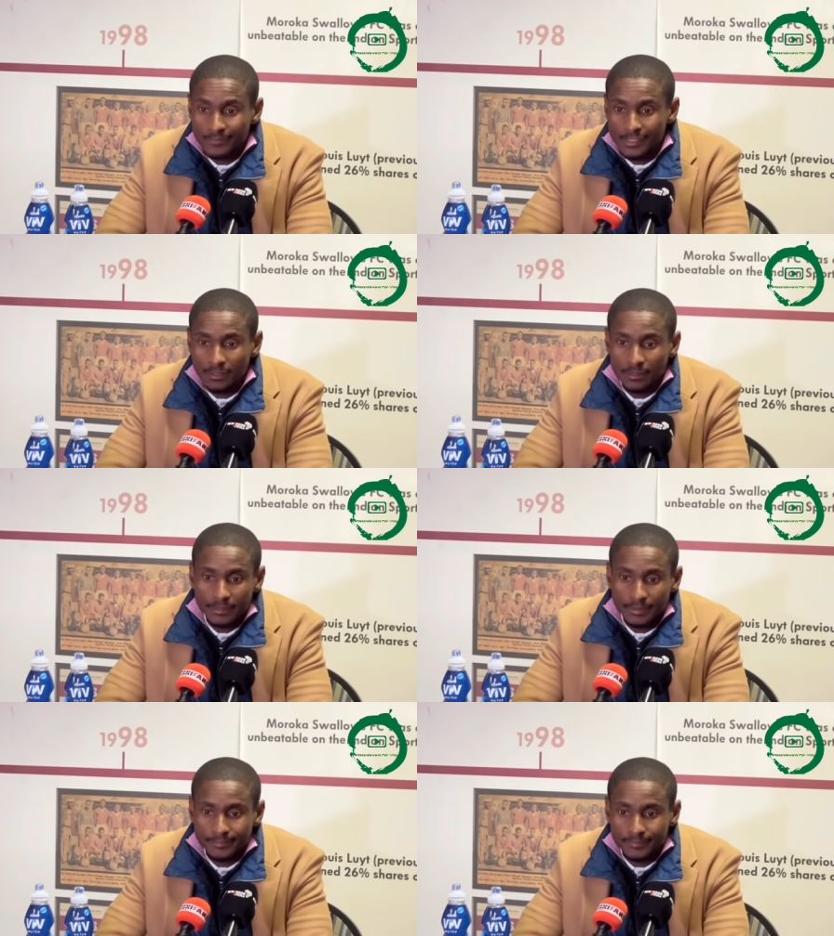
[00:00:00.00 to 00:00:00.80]

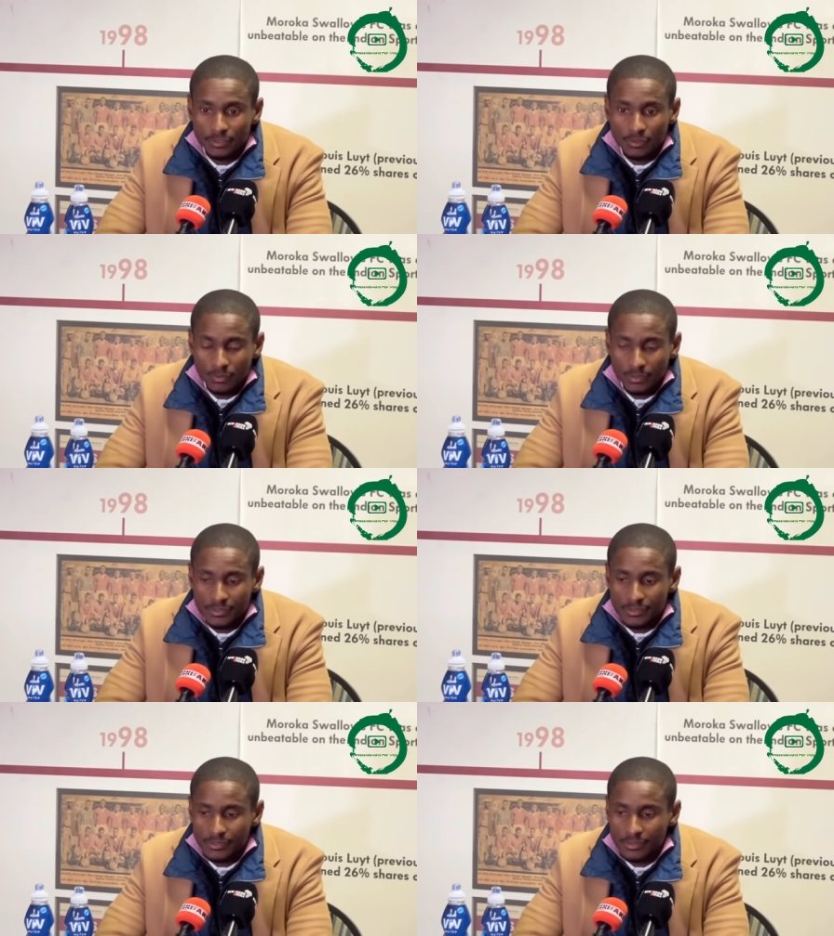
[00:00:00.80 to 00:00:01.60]
it, you know,
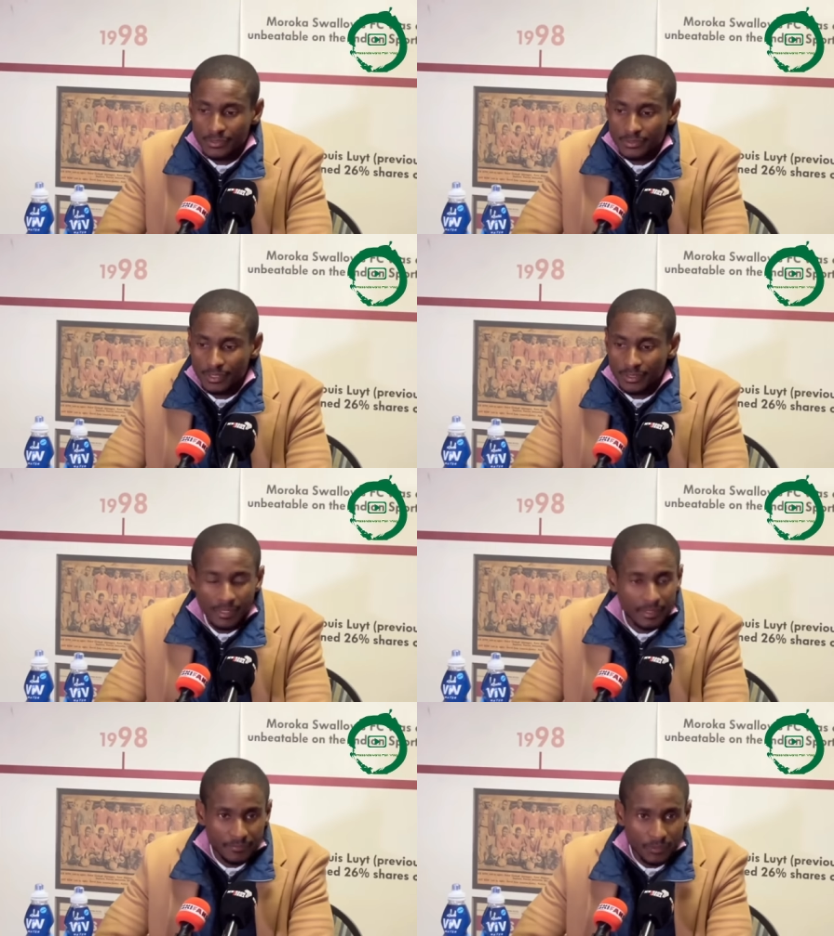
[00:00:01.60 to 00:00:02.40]
it's, it's and,
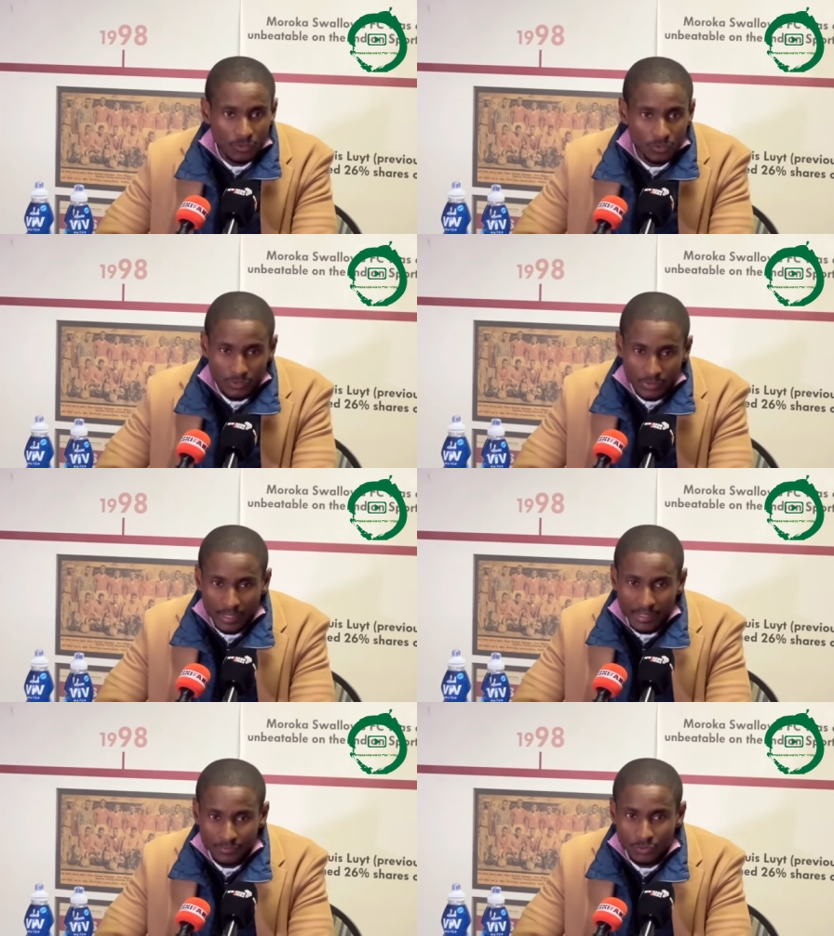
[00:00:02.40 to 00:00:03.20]
and for you, I
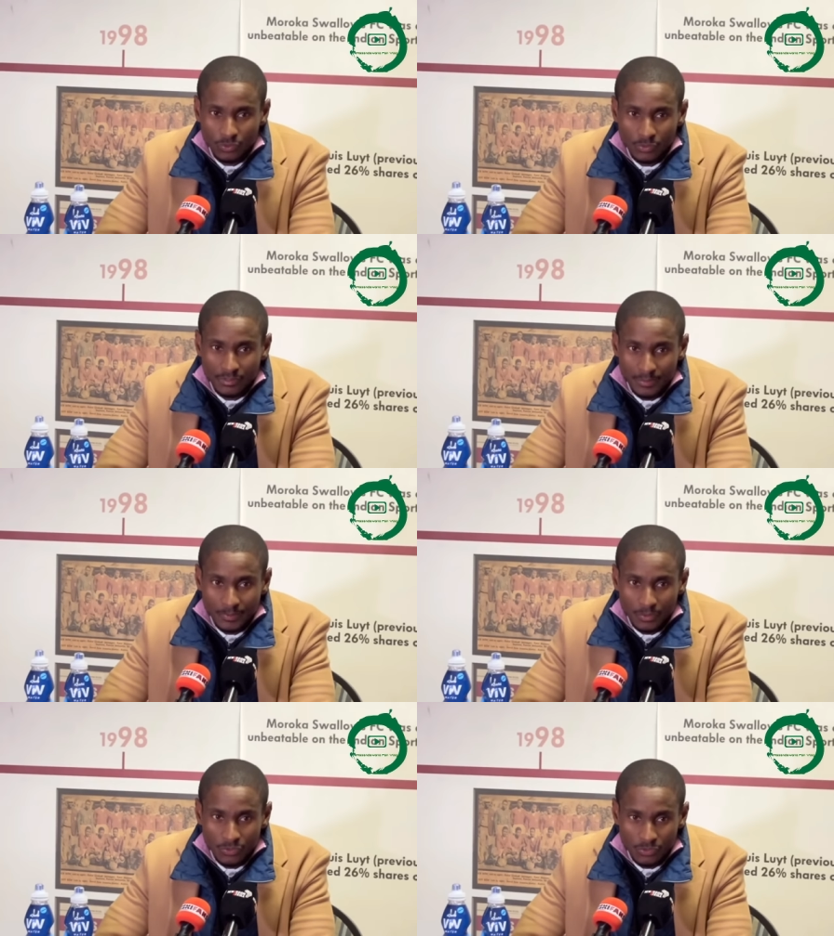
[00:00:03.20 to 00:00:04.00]
have to do it
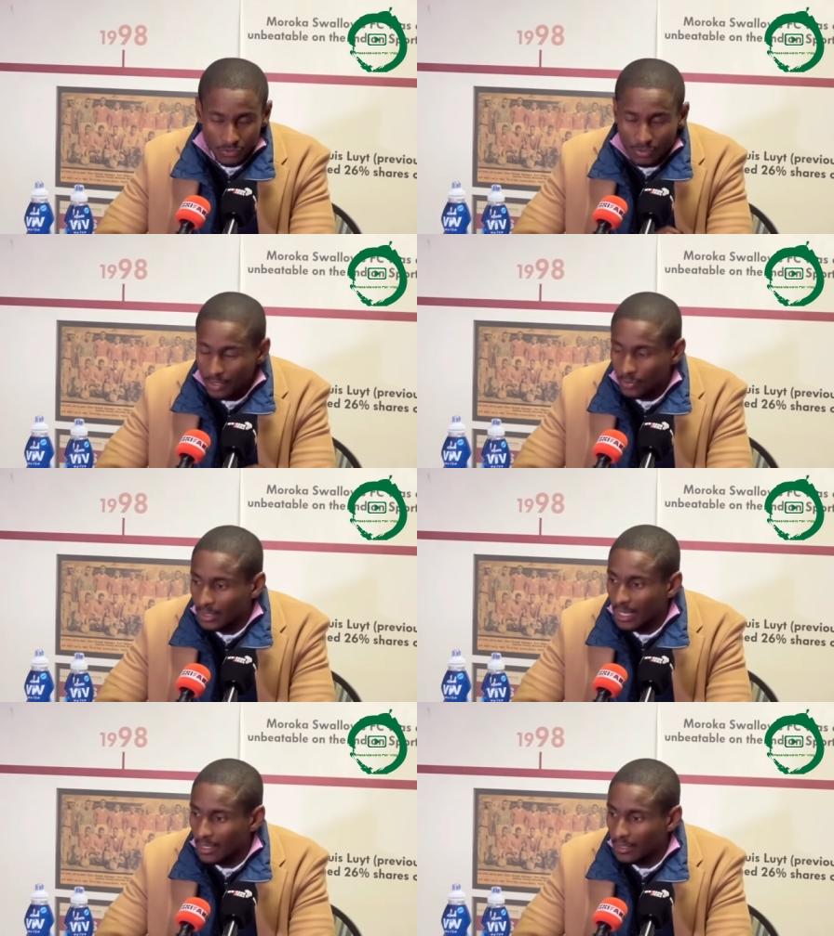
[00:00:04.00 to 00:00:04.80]
because you're a good
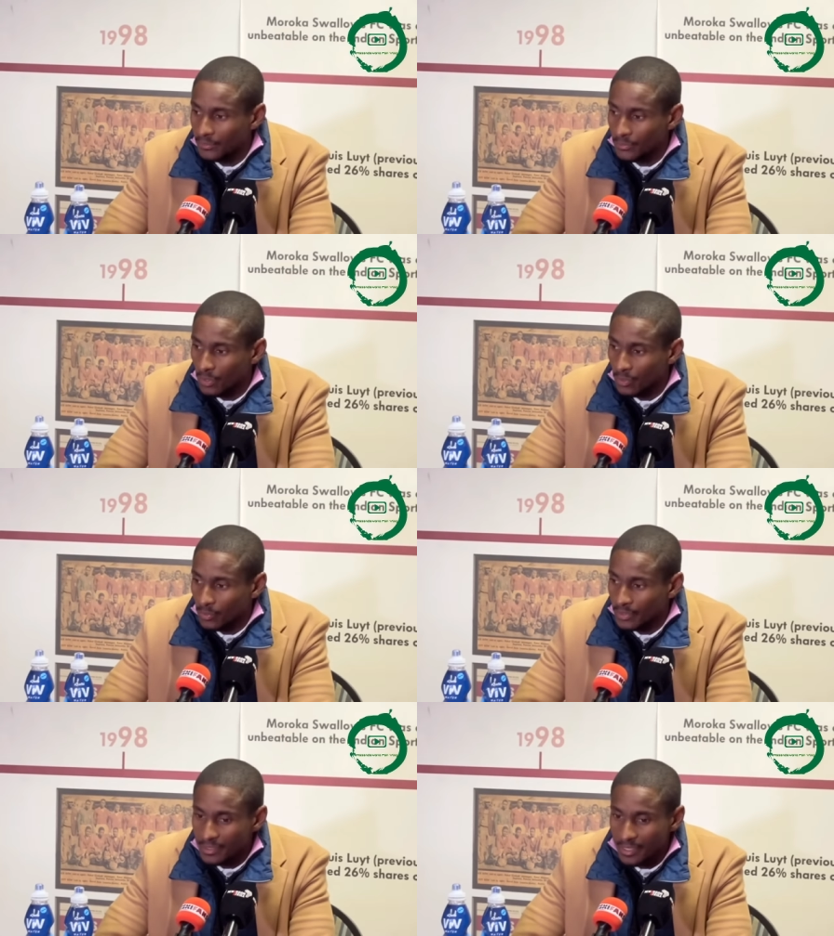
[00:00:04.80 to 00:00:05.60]
guy and you're
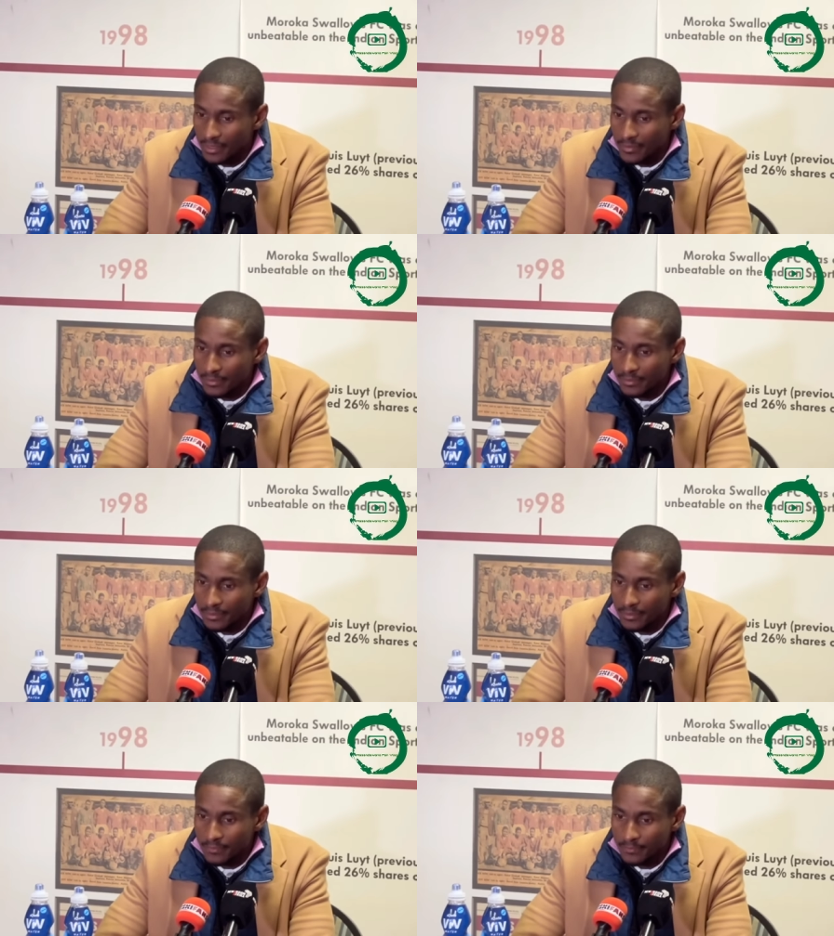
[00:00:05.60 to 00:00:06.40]
always there in
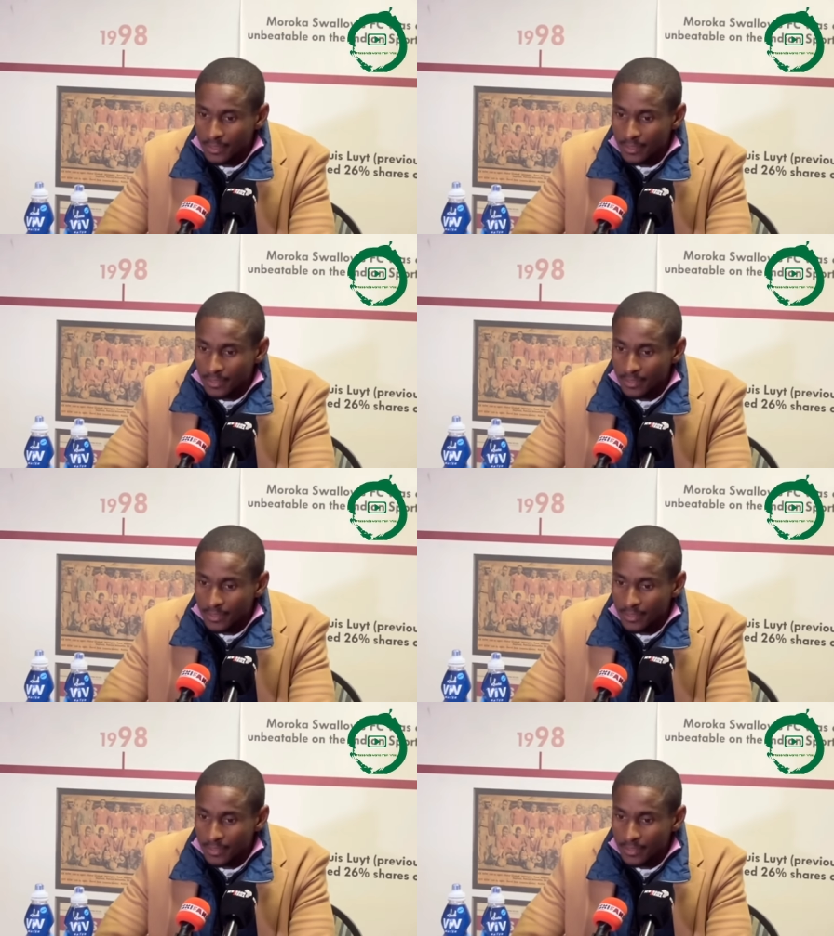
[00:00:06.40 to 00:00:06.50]
the,